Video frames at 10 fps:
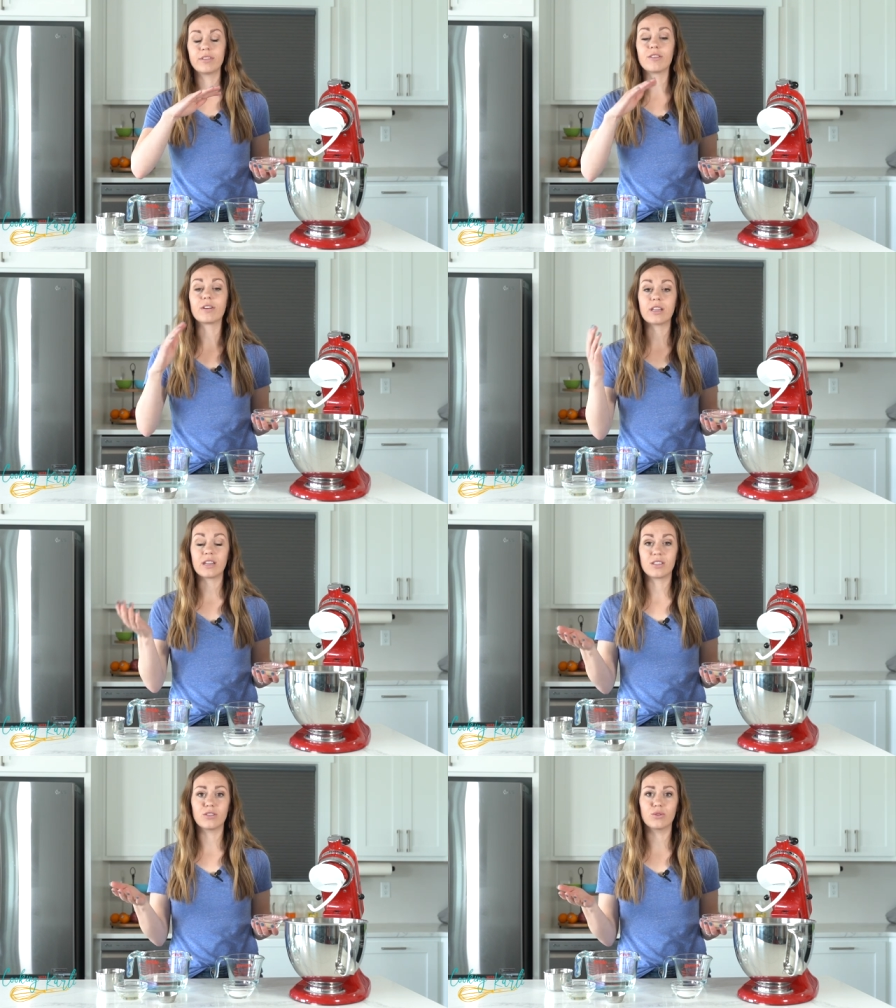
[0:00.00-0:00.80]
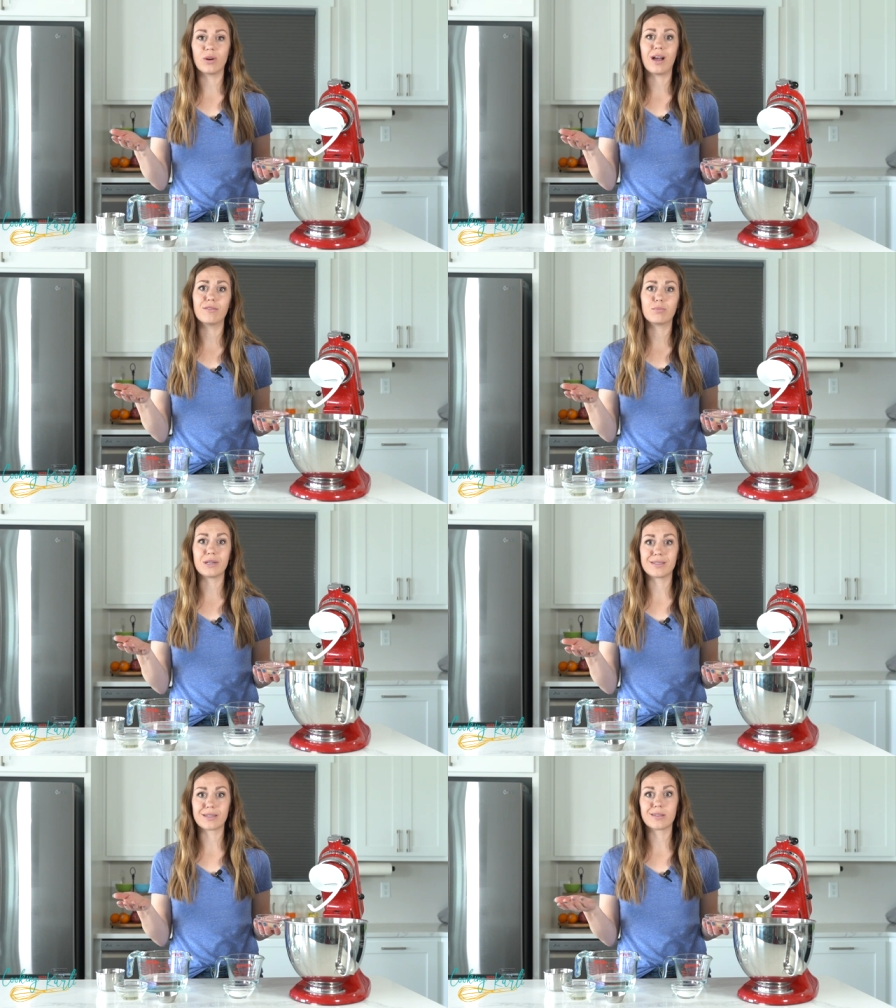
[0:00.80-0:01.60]
everything to have
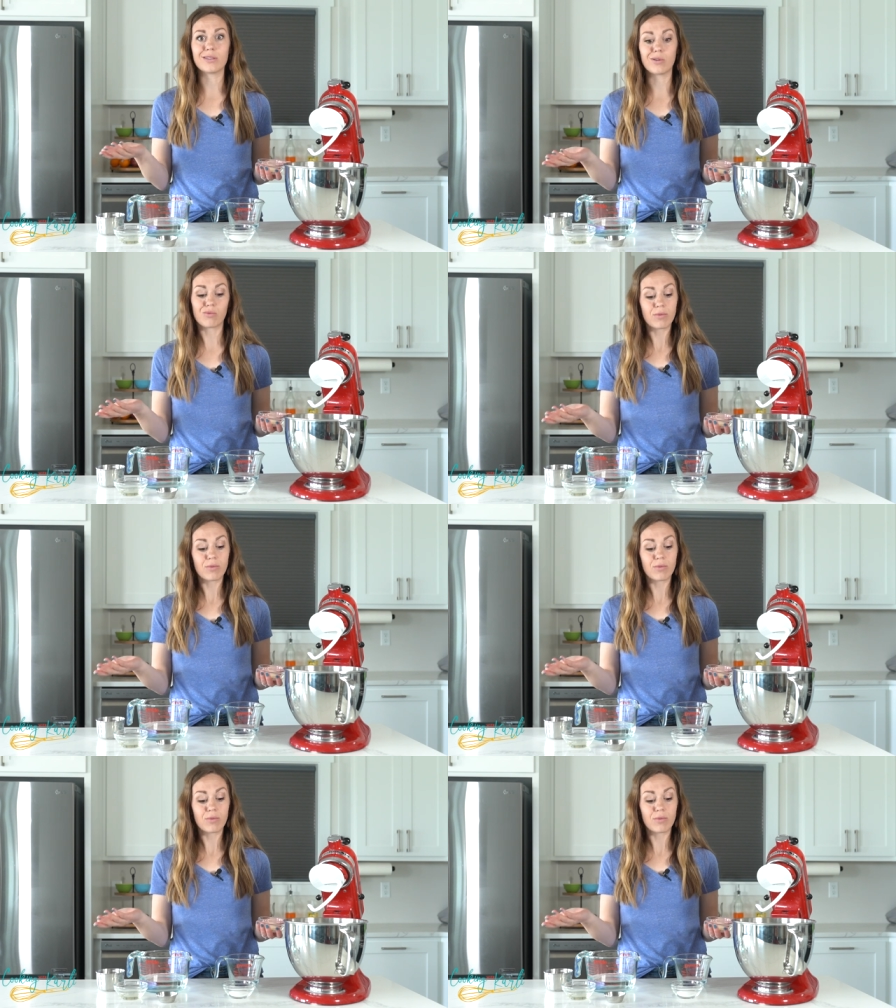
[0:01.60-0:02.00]
breadsticks that don't